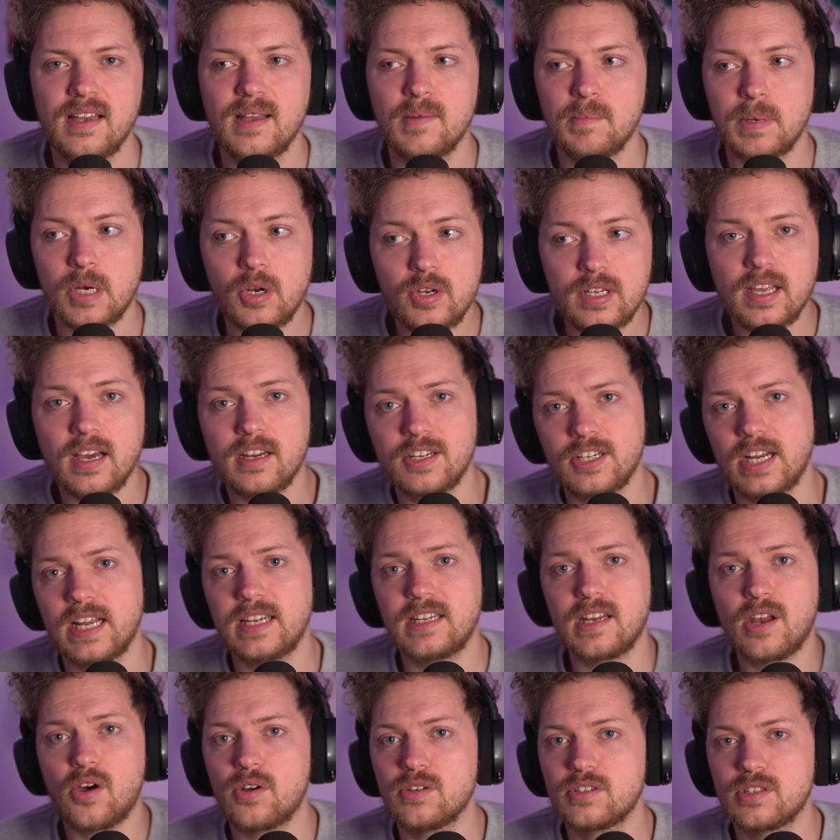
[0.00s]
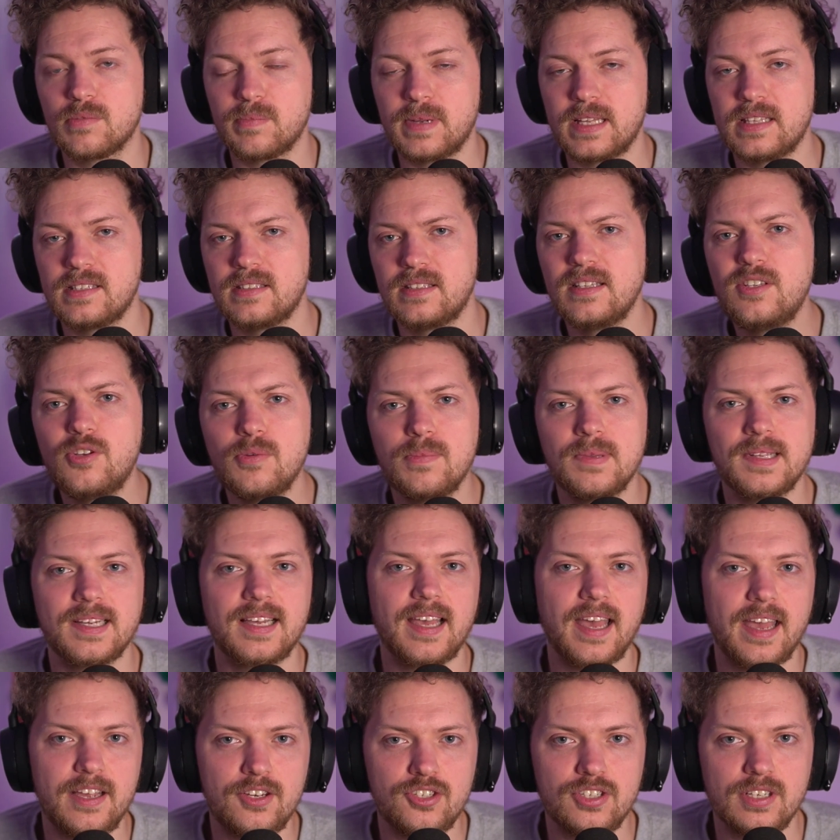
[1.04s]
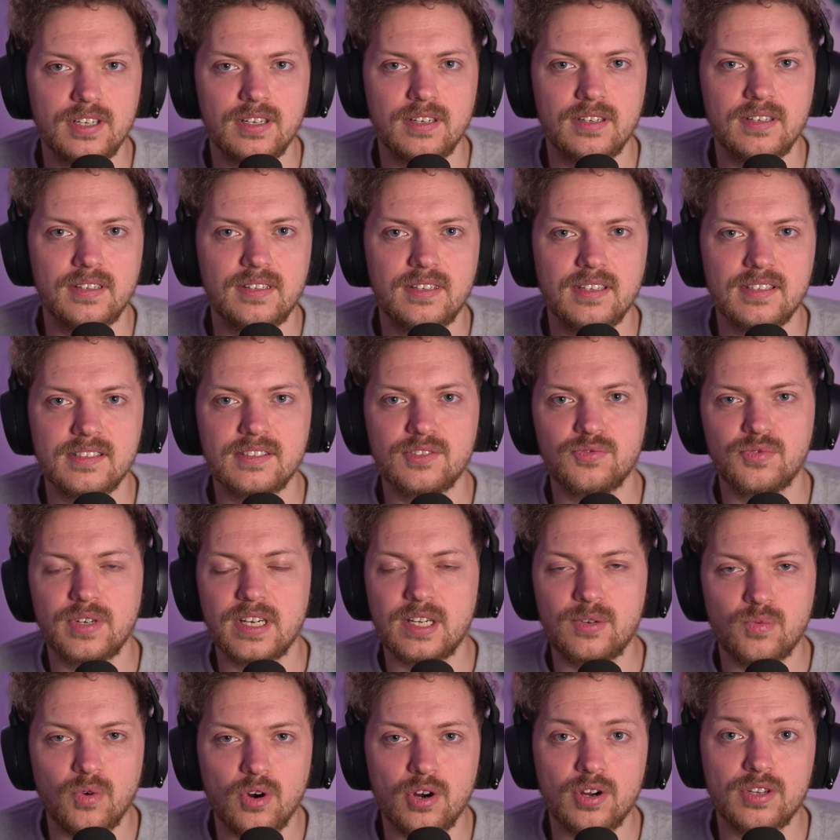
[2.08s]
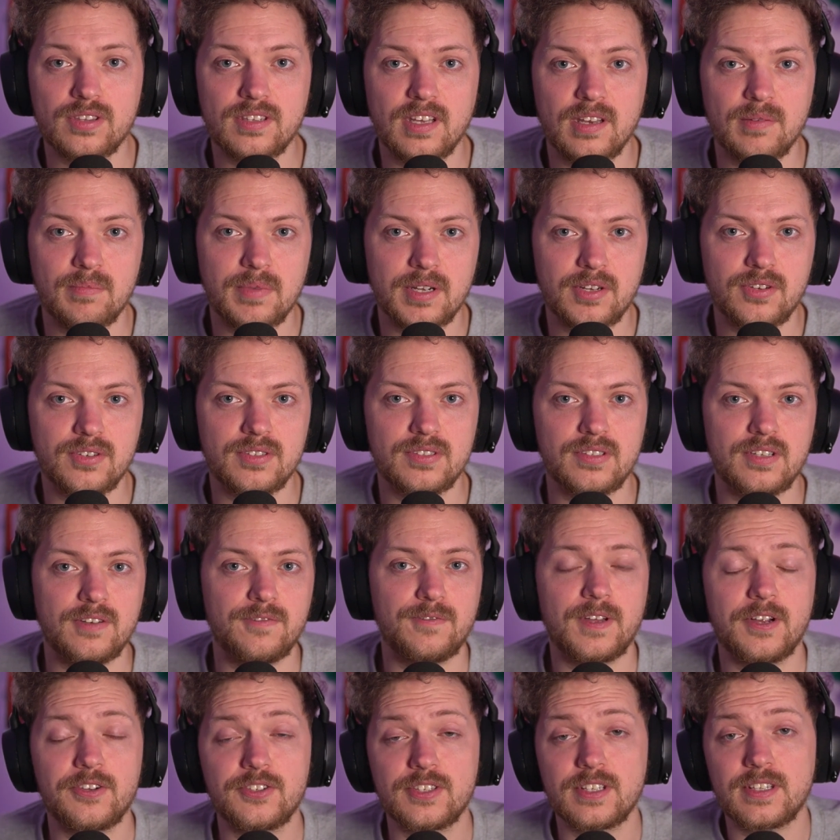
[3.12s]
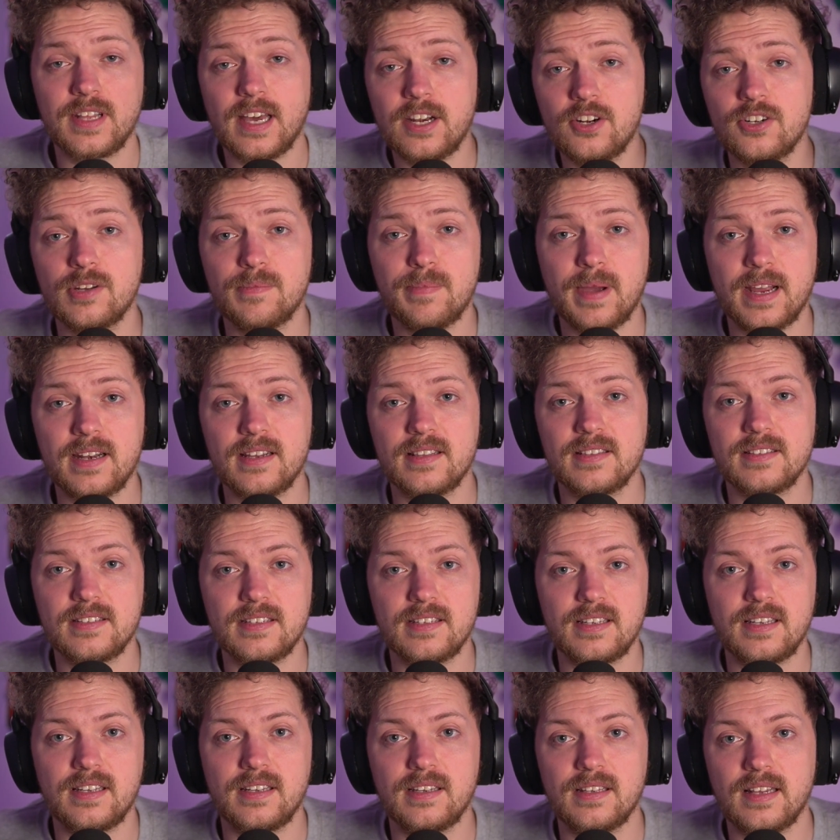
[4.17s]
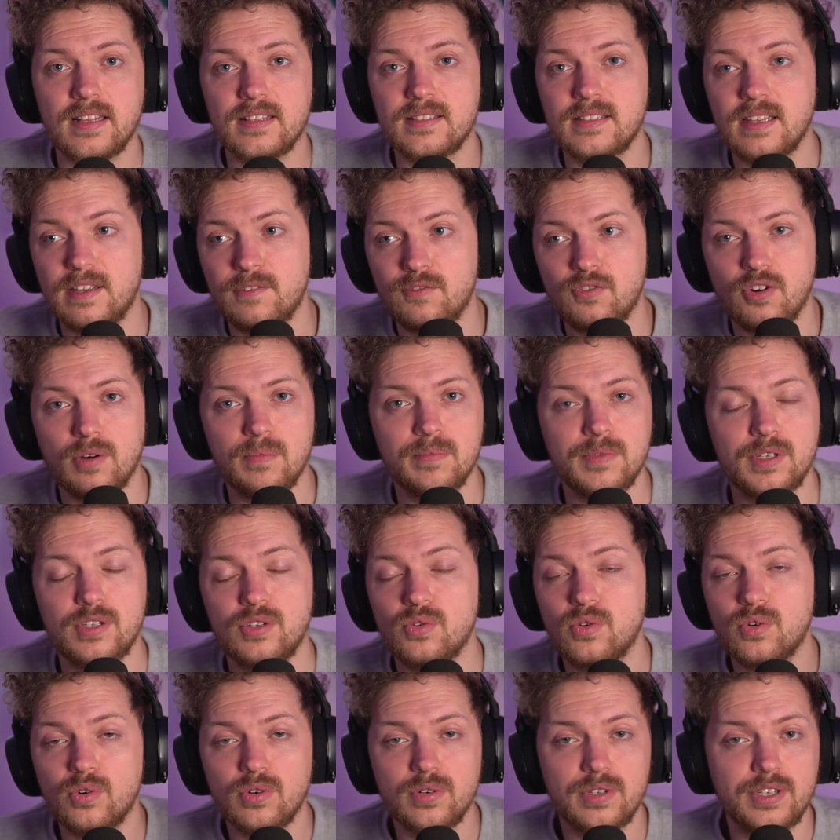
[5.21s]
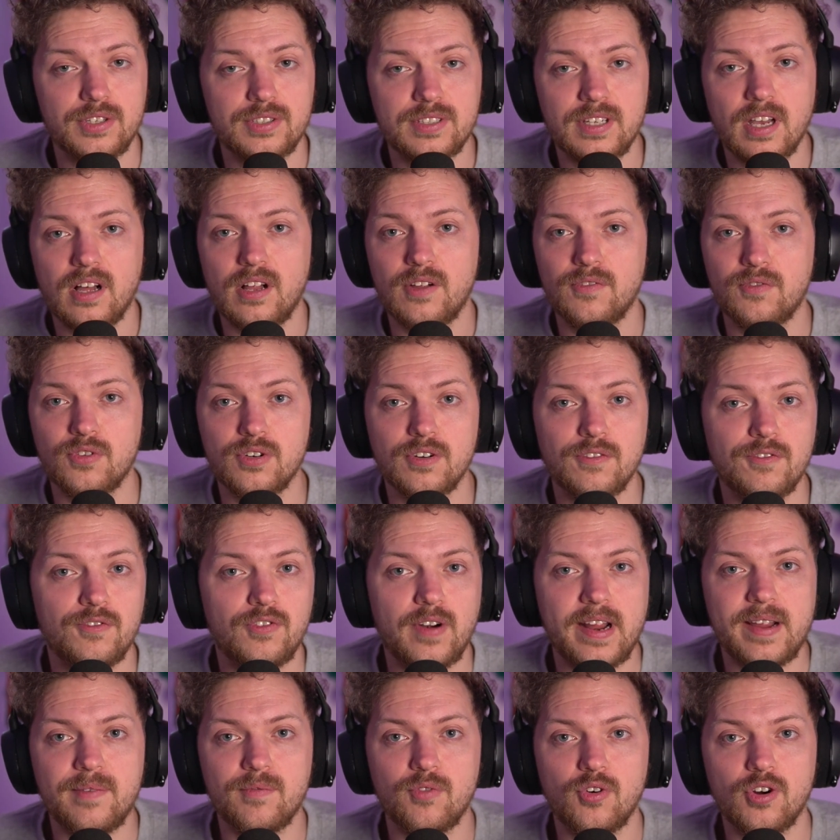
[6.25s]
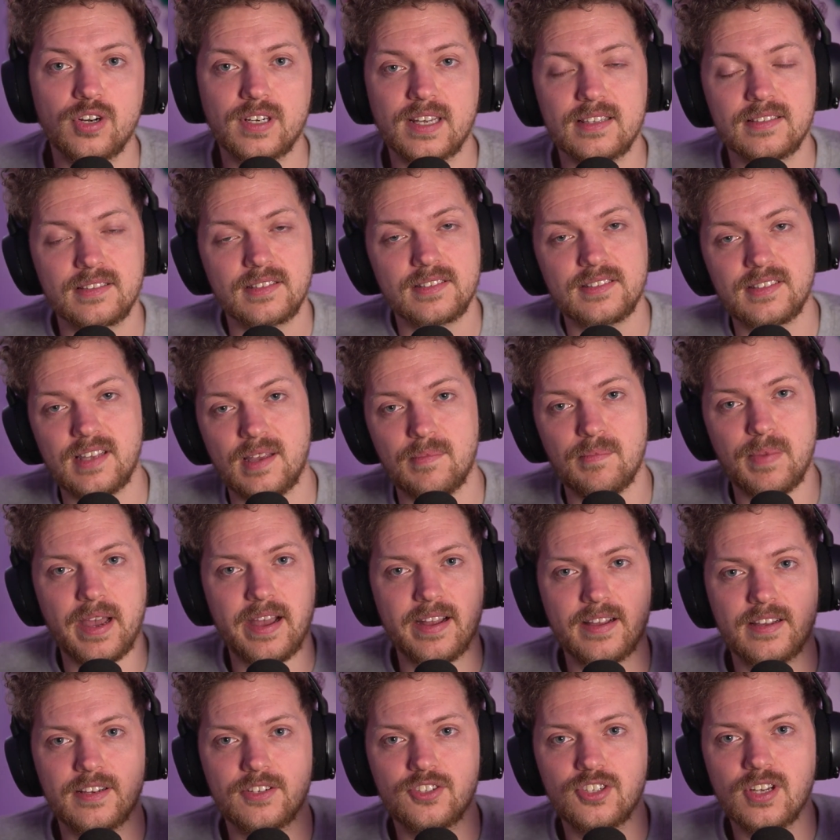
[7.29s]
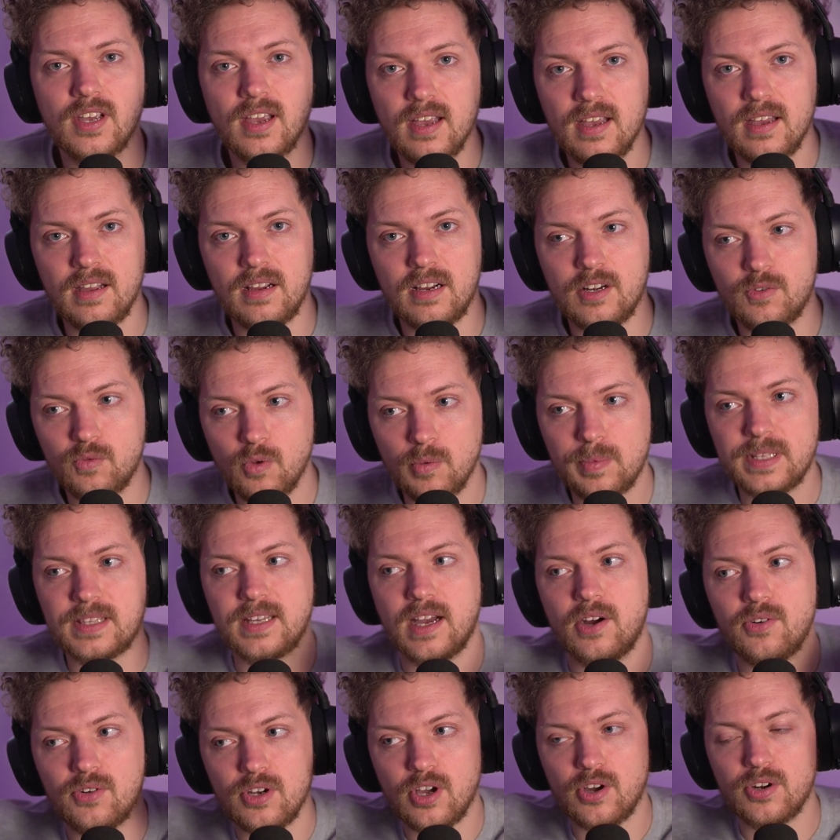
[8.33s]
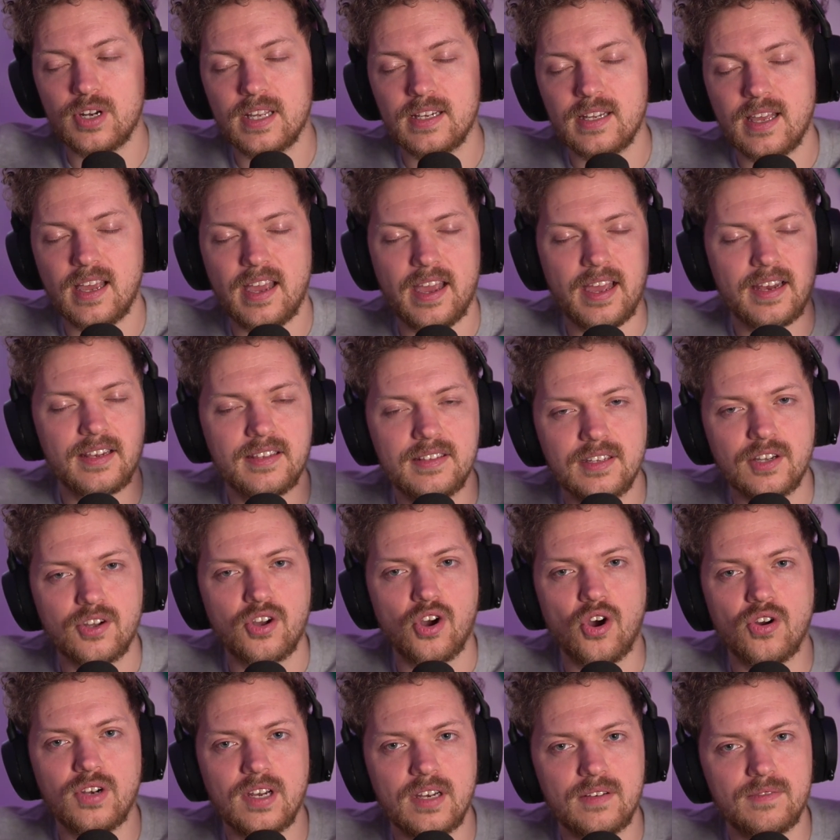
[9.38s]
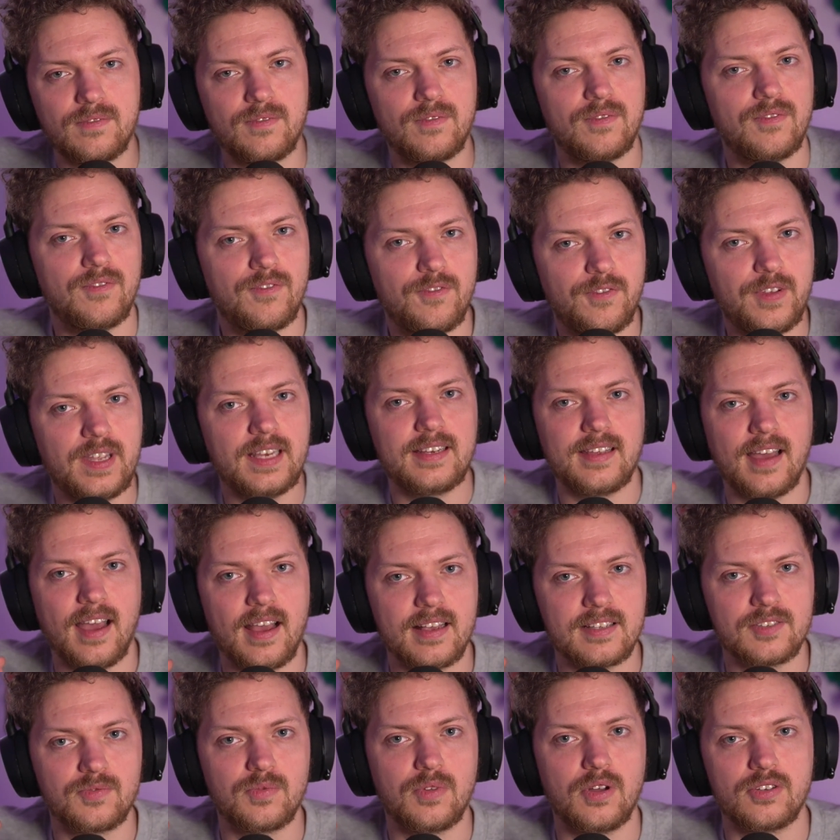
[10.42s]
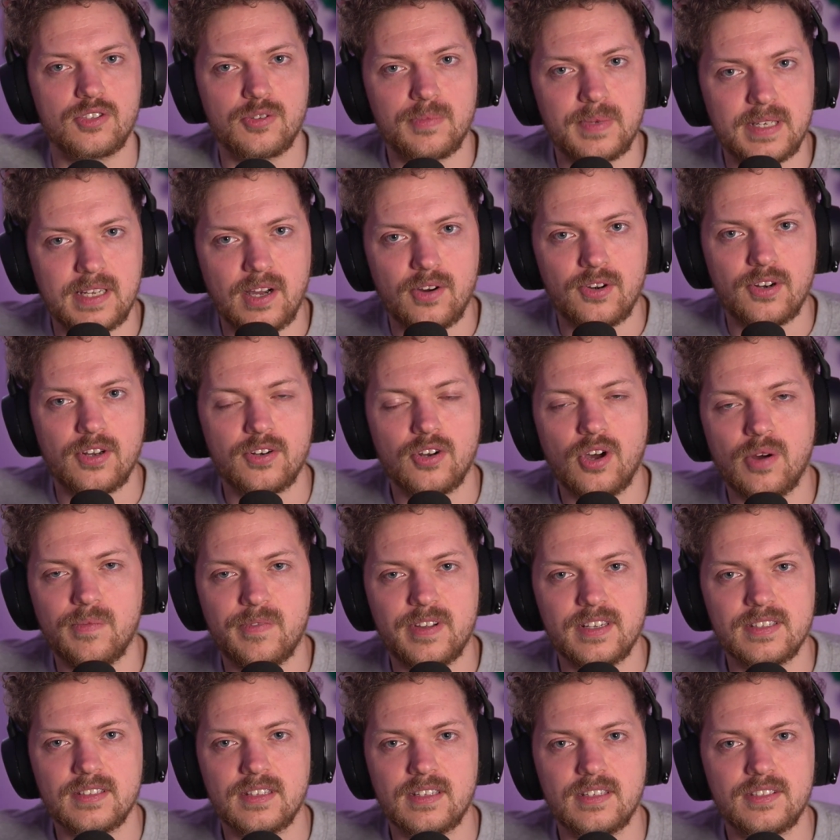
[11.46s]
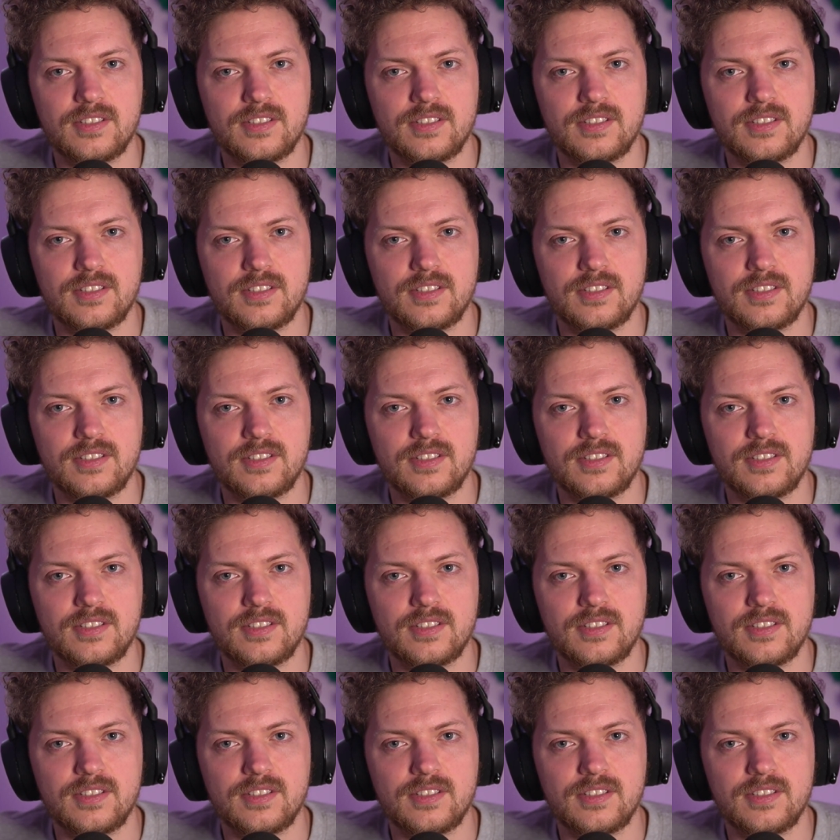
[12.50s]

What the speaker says: But on the other hand, it also means deduplication doesn't really work then, because if there's another dependency, let's say from yourself or the framework that's the same package, it will be downloaded, and the code that Vite has will also be downloaded, obviously.